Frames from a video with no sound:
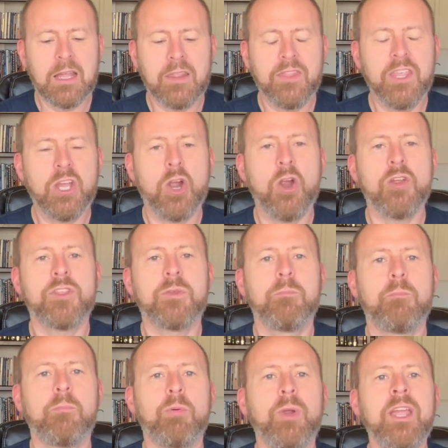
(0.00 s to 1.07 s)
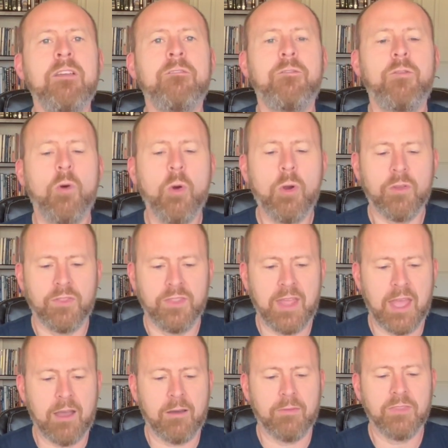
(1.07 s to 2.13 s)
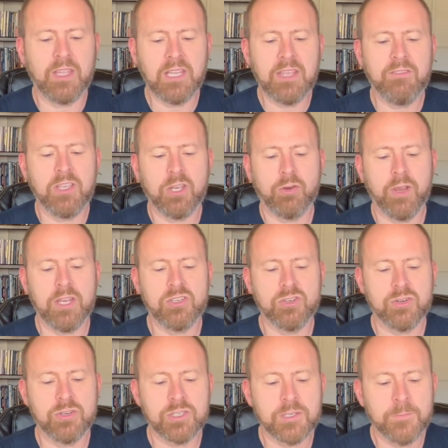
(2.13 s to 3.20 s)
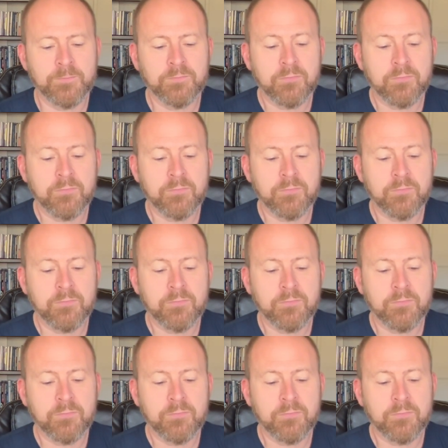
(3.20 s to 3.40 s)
The earth bring forth now the living creatures.